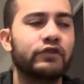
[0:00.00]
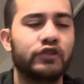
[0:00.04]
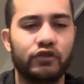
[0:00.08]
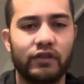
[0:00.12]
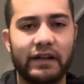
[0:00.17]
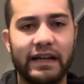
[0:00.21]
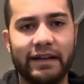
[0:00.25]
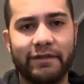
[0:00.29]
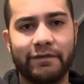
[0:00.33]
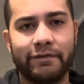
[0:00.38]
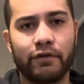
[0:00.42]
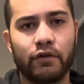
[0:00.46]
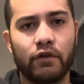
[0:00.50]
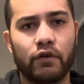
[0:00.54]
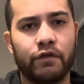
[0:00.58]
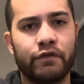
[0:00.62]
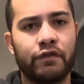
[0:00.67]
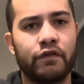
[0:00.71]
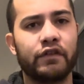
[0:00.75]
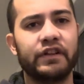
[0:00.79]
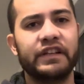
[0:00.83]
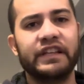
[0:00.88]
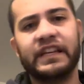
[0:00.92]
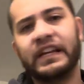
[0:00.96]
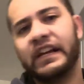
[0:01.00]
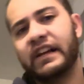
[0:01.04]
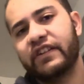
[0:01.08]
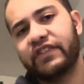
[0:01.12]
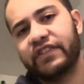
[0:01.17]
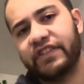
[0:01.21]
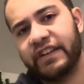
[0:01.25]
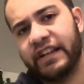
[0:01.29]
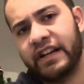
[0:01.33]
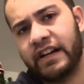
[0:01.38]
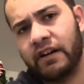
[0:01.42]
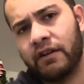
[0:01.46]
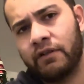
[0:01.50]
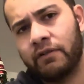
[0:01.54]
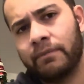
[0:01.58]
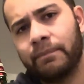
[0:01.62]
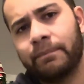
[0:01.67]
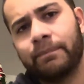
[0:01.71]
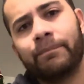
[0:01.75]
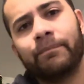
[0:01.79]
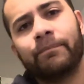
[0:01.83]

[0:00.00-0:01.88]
Dre for years now.